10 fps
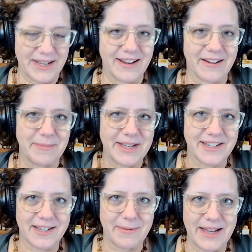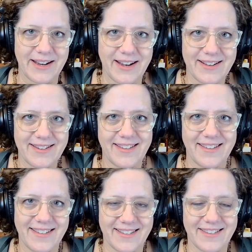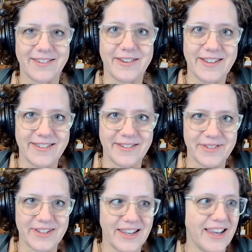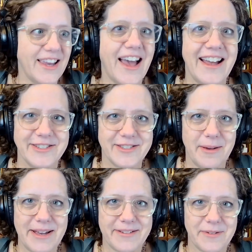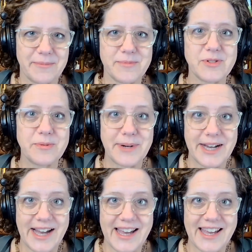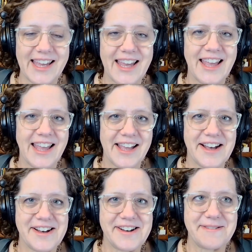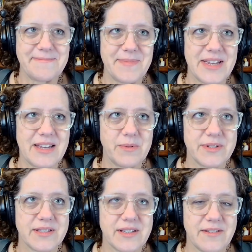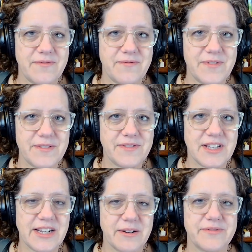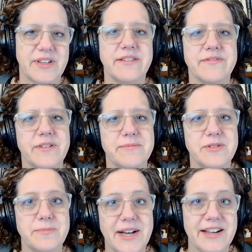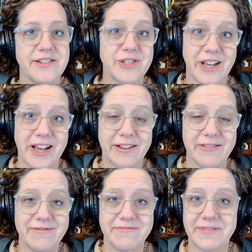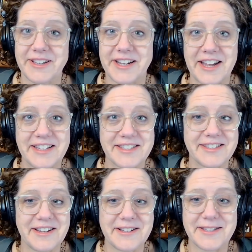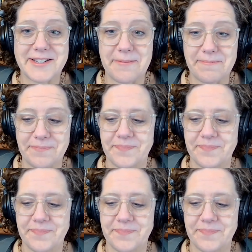been hearing me talk about it exhaustively, I just got back from Dubai. It was a 15-hour flight from Dubai to Chicago. Really nice, nonstop.